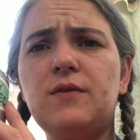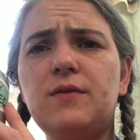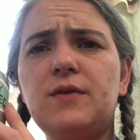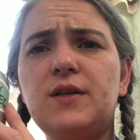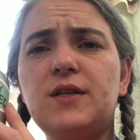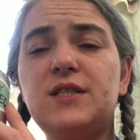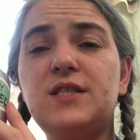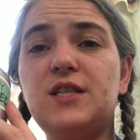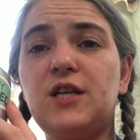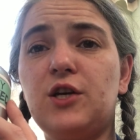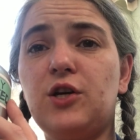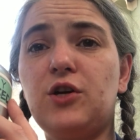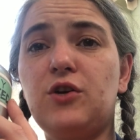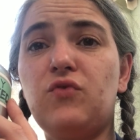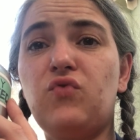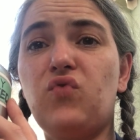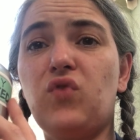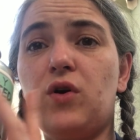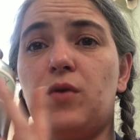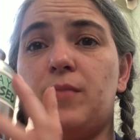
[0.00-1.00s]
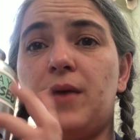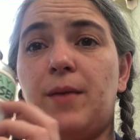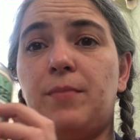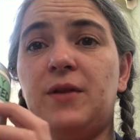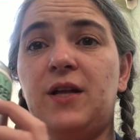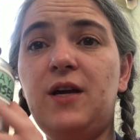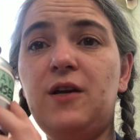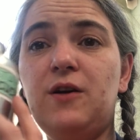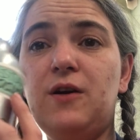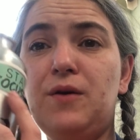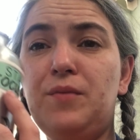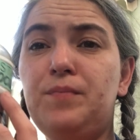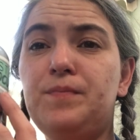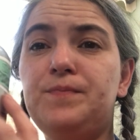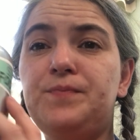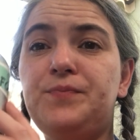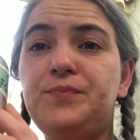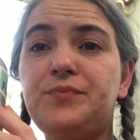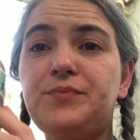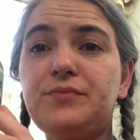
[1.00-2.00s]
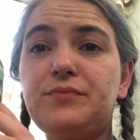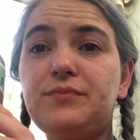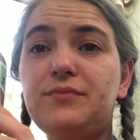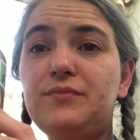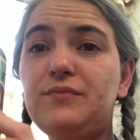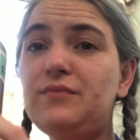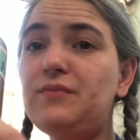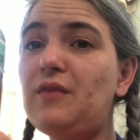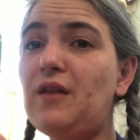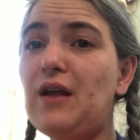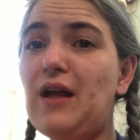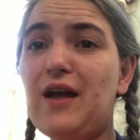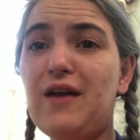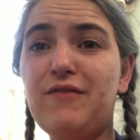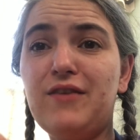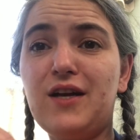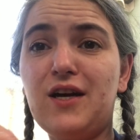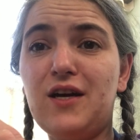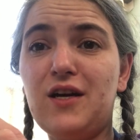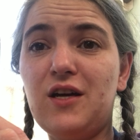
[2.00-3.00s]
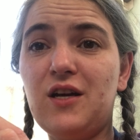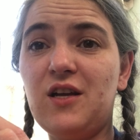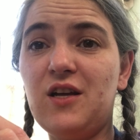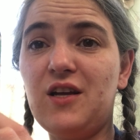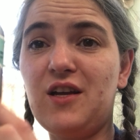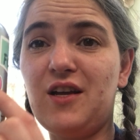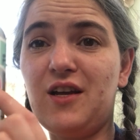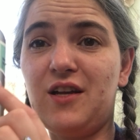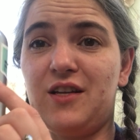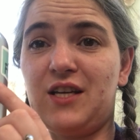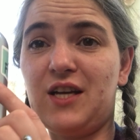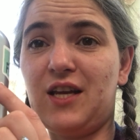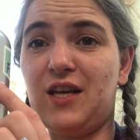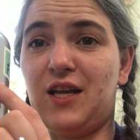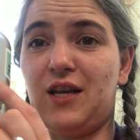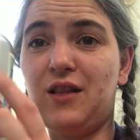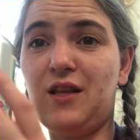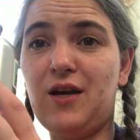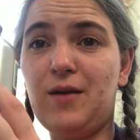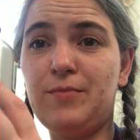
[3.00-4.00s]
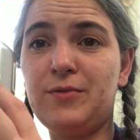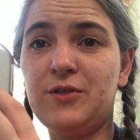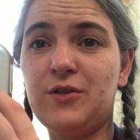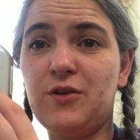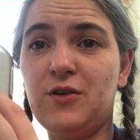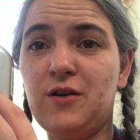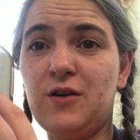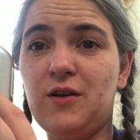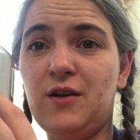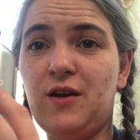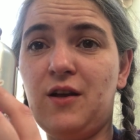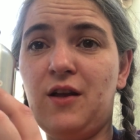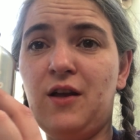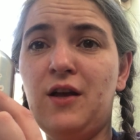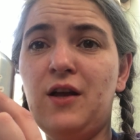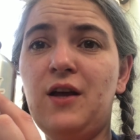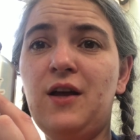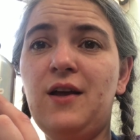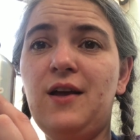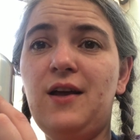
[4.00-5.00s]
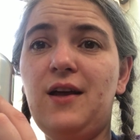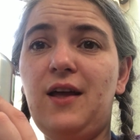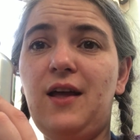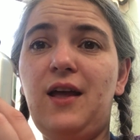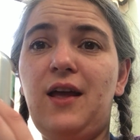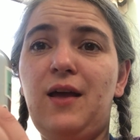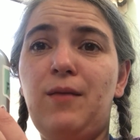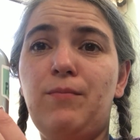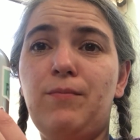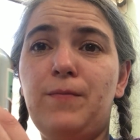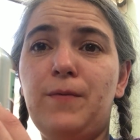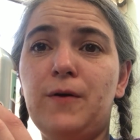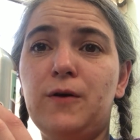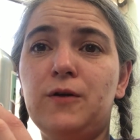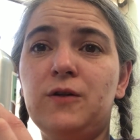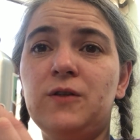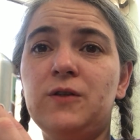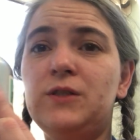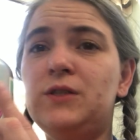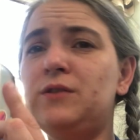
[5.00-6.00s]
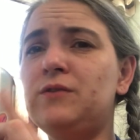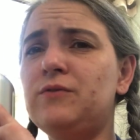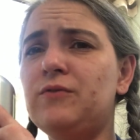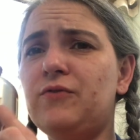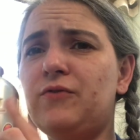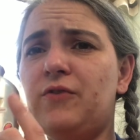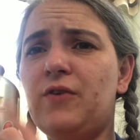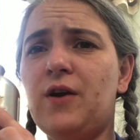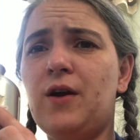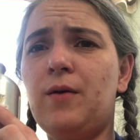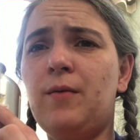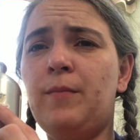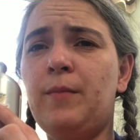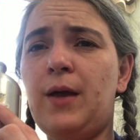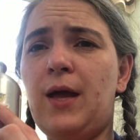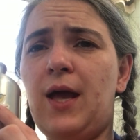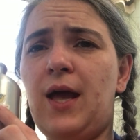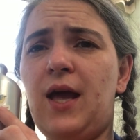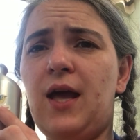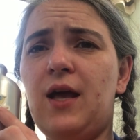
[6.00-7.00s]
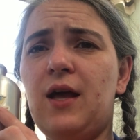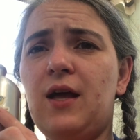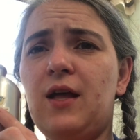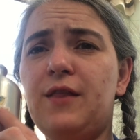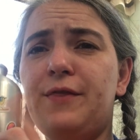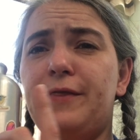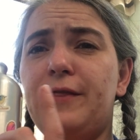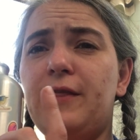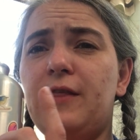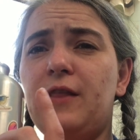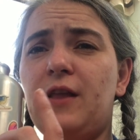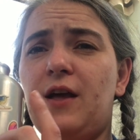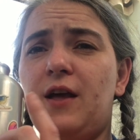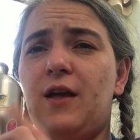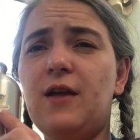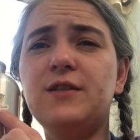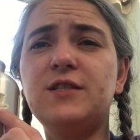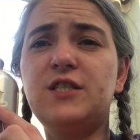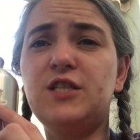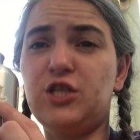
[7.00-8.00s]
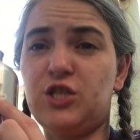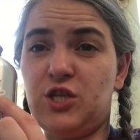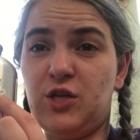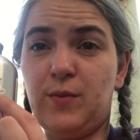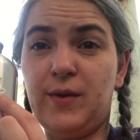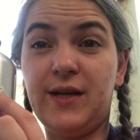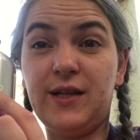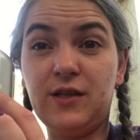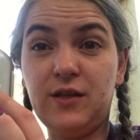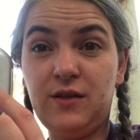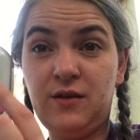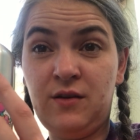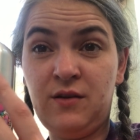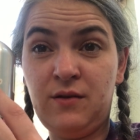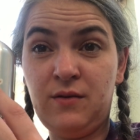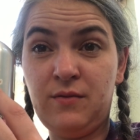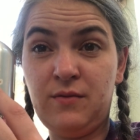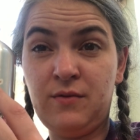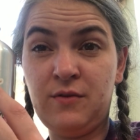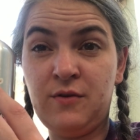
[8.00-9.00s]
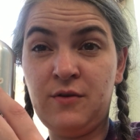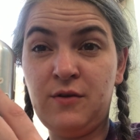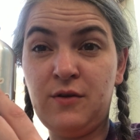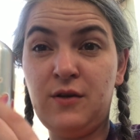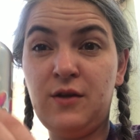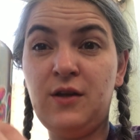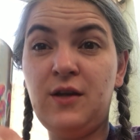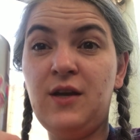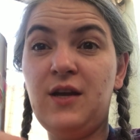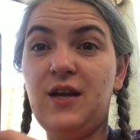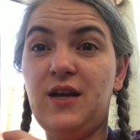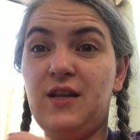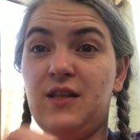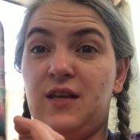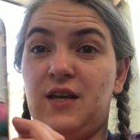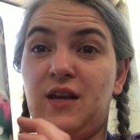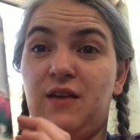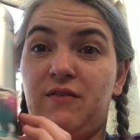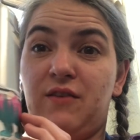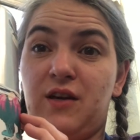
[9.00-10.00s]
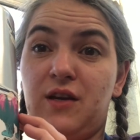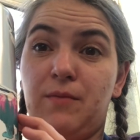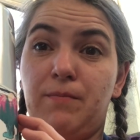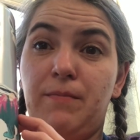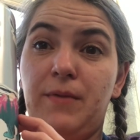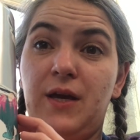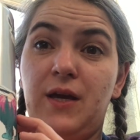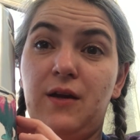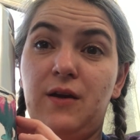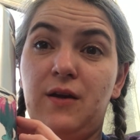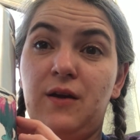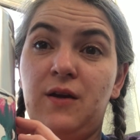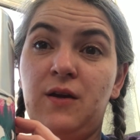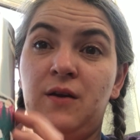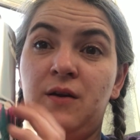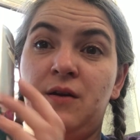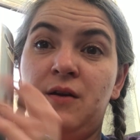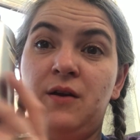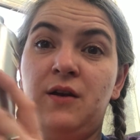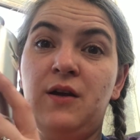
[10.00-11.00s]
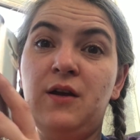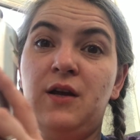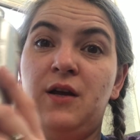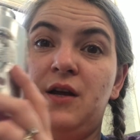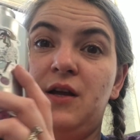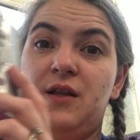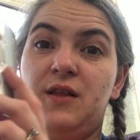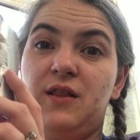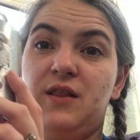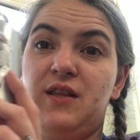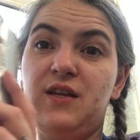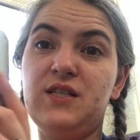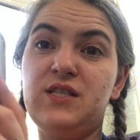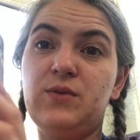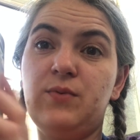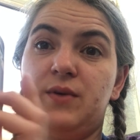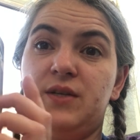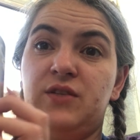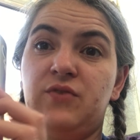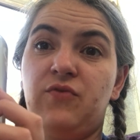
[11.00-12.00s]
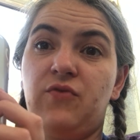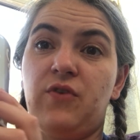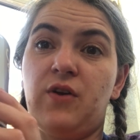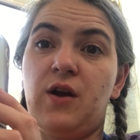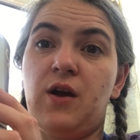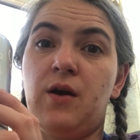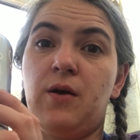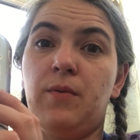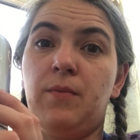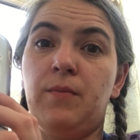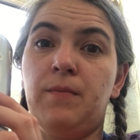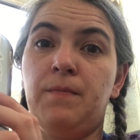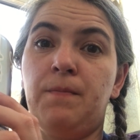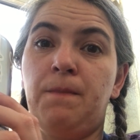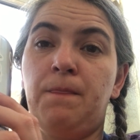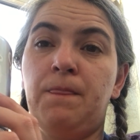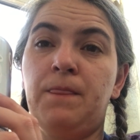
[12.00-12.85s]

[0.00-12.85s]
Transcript: sticker for my planner. I've got a tie-dyed lobster, a bird from Stitch New England, and then I've got a bear. This was from